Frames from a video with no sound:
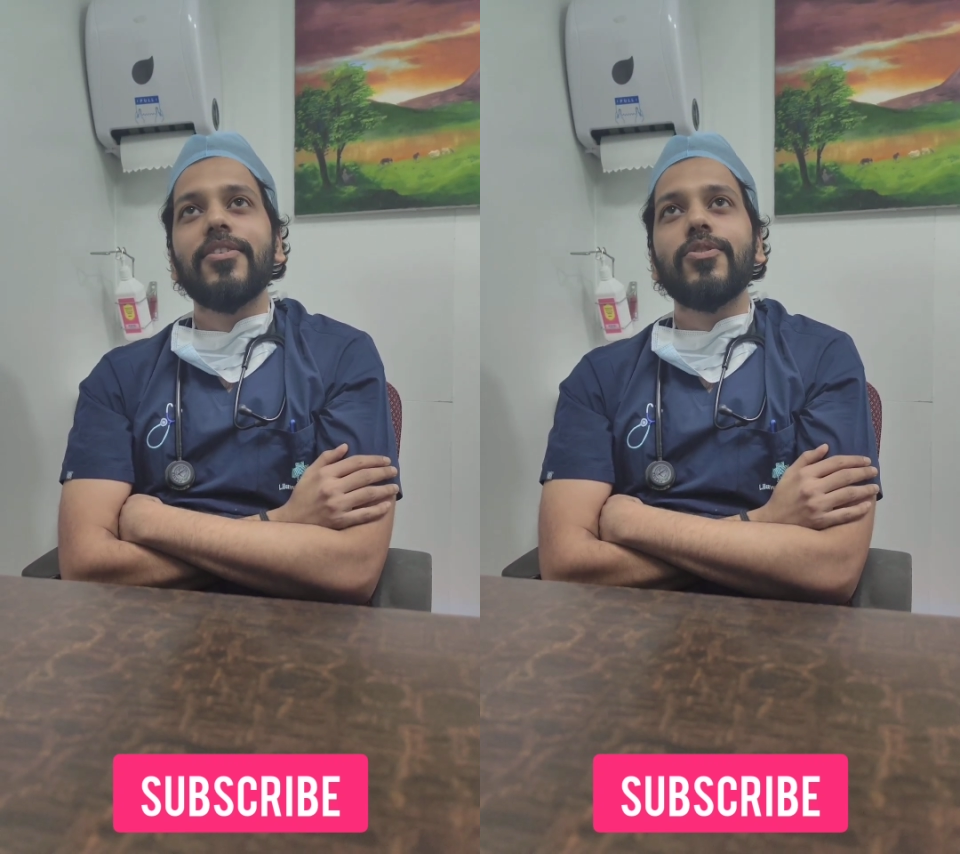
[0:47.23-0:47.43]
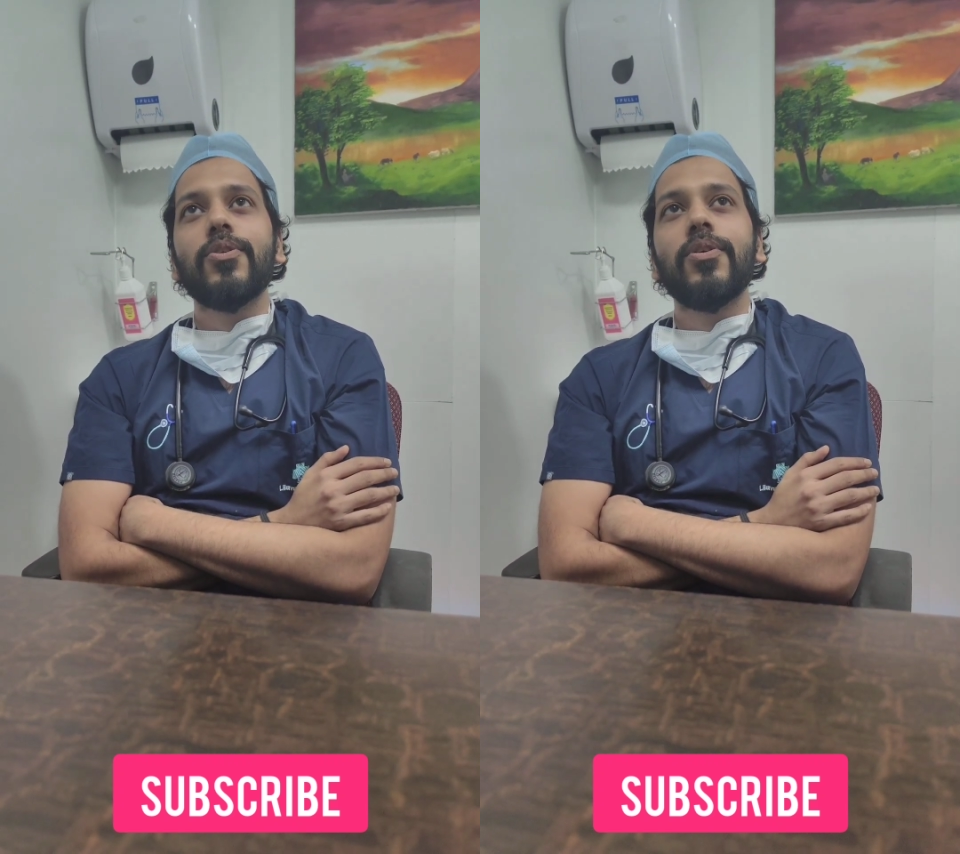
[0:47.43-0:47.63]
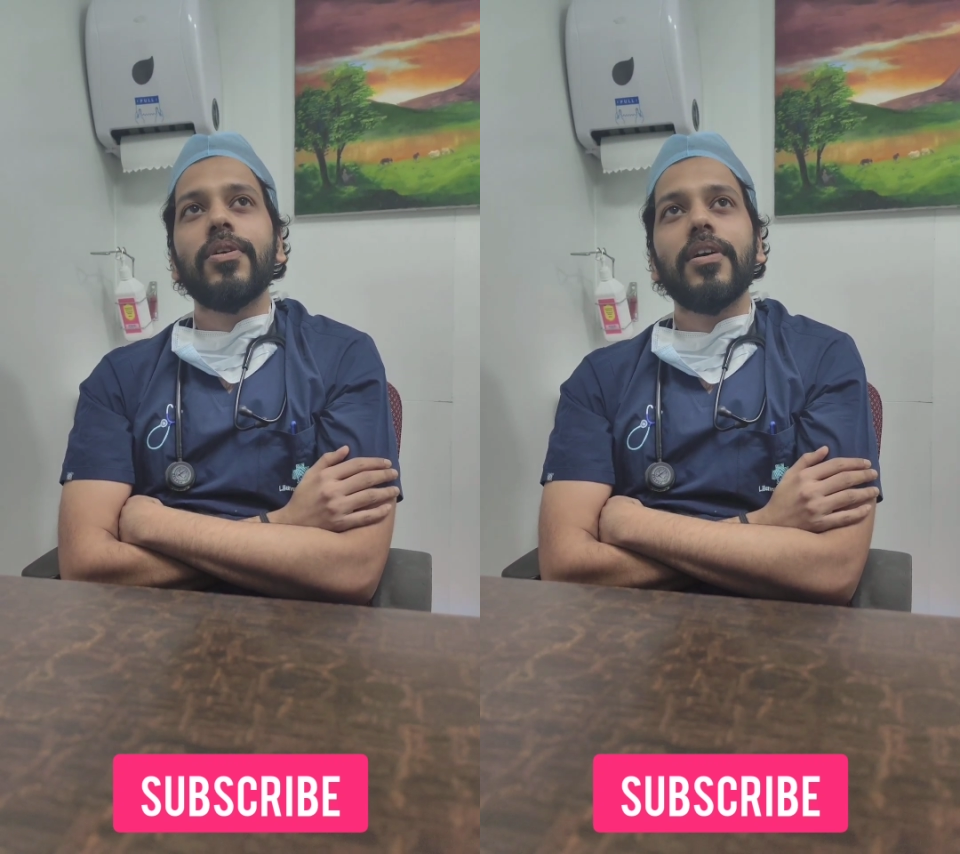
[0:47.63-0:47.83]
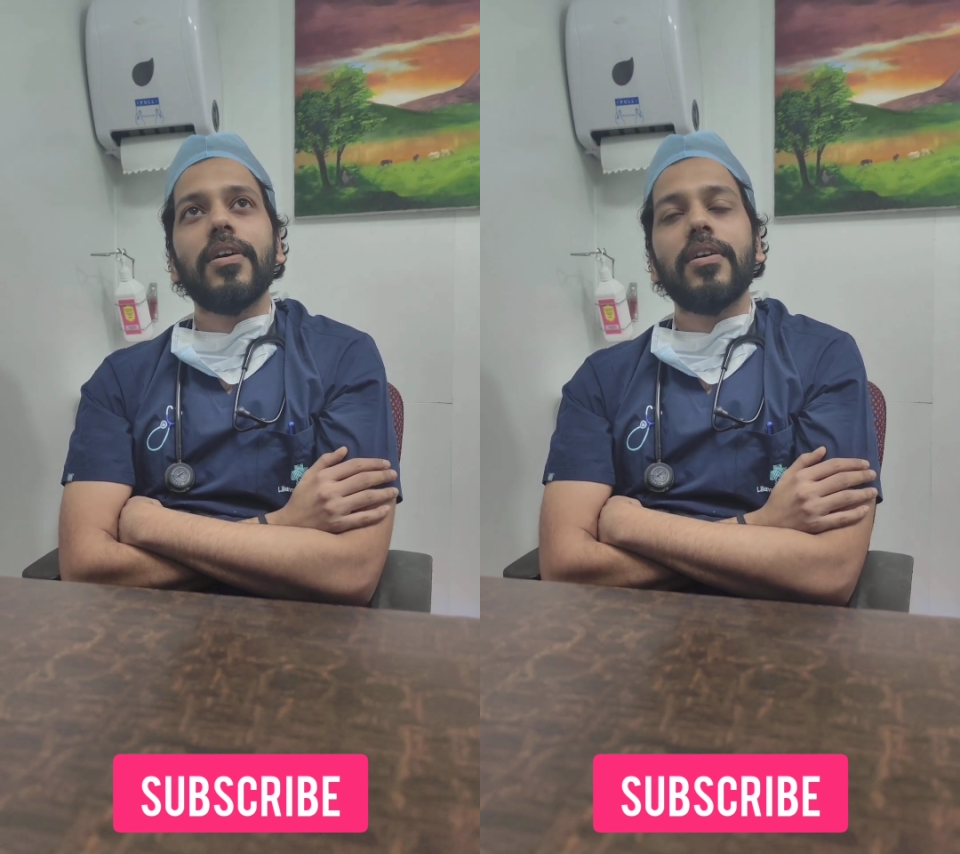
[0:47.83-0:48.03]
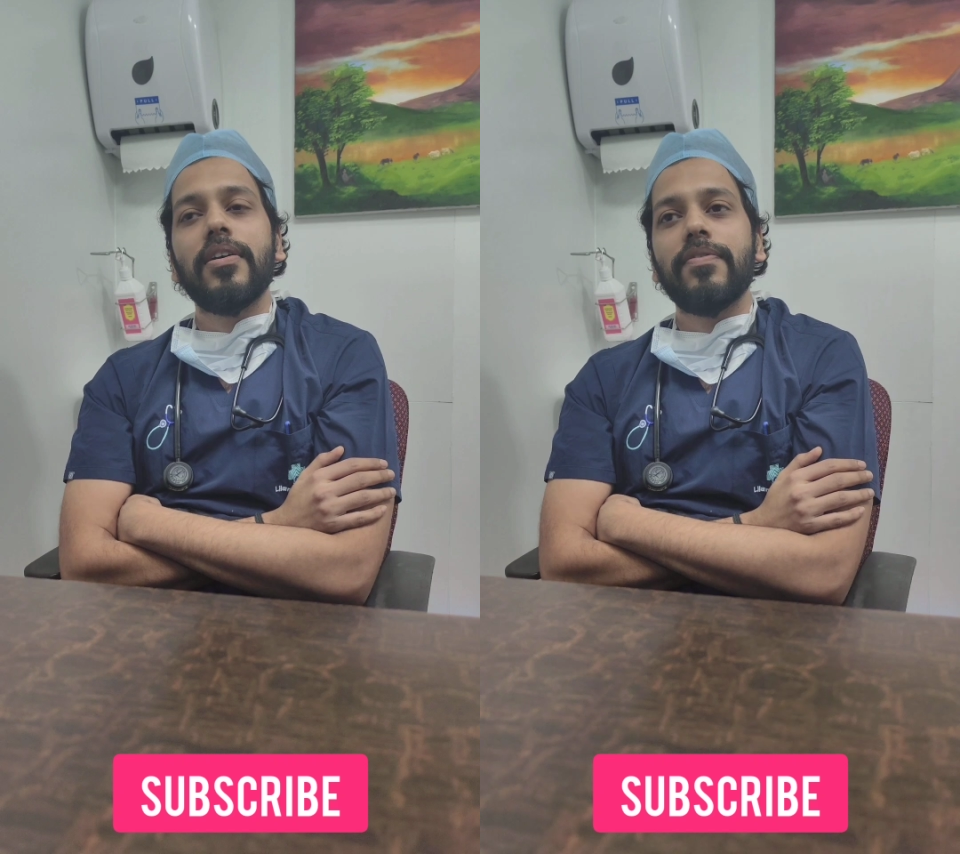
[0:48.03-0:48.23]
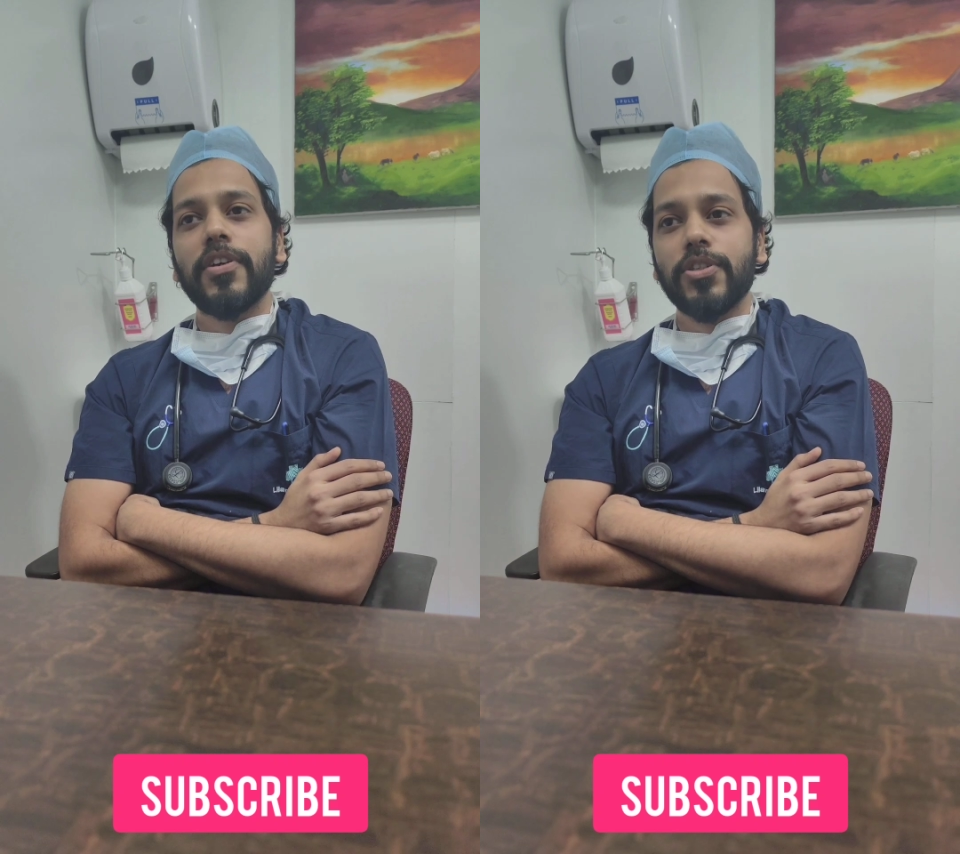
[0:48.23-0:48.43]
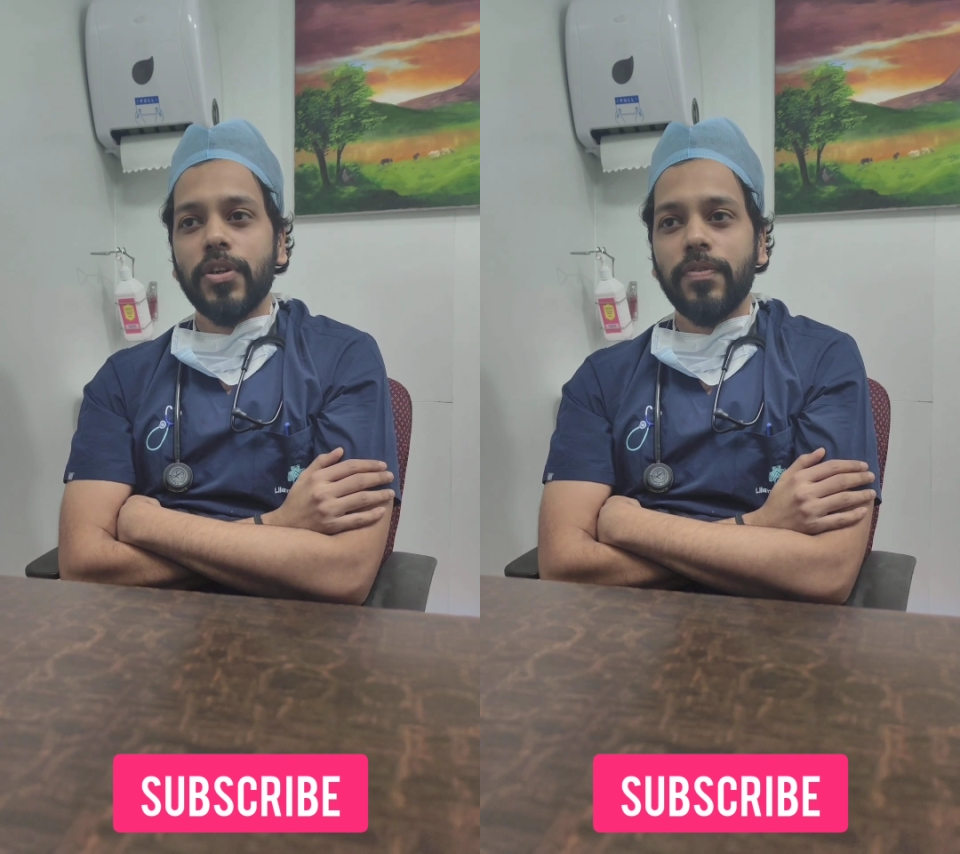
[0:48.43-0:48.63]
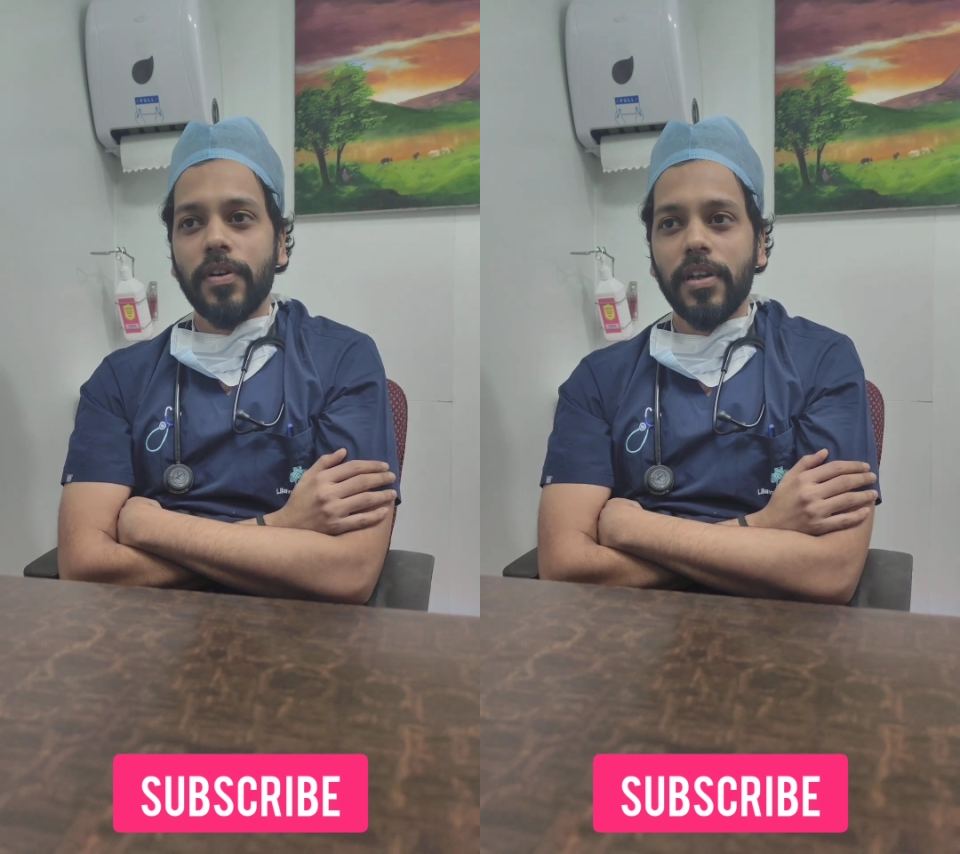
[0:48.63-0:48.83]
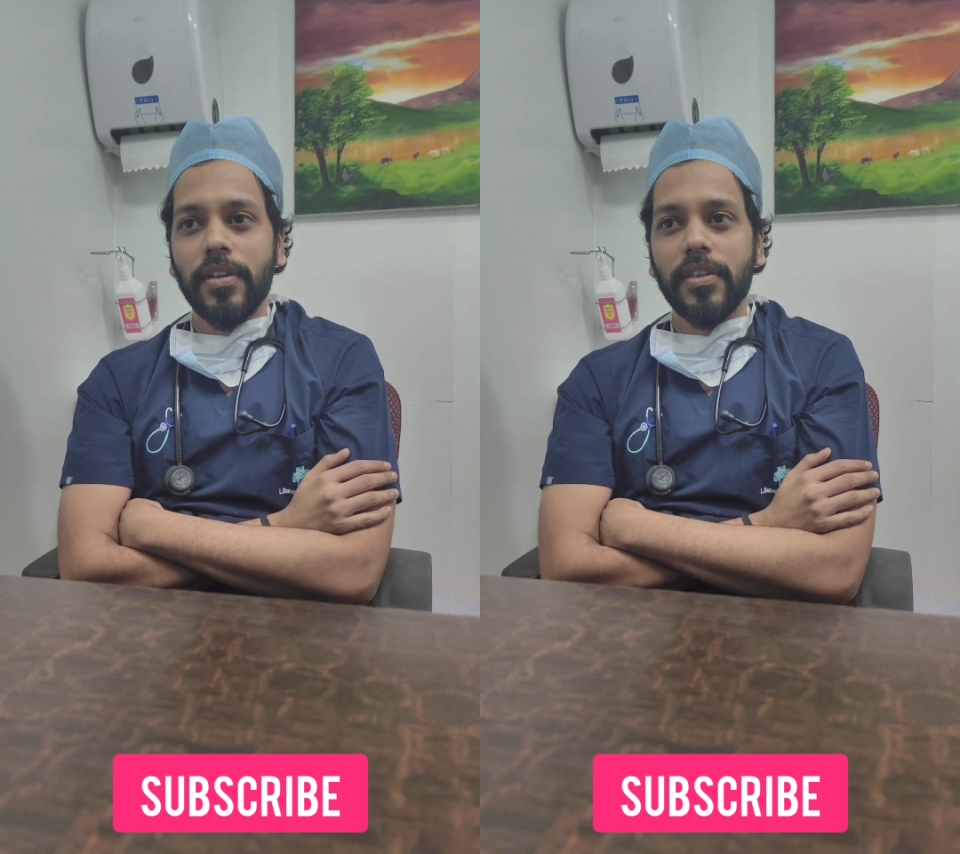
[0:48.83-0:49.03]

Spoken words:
So first of all,